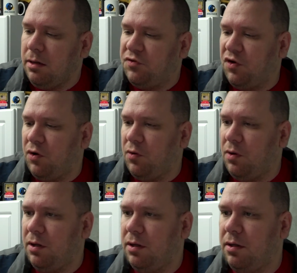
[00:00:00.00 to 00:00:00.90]

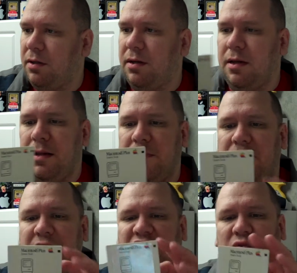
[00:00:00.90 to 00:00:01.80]
So, but
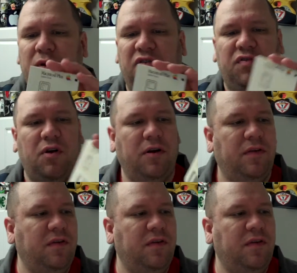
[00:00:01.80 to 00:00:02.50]
this is where it started.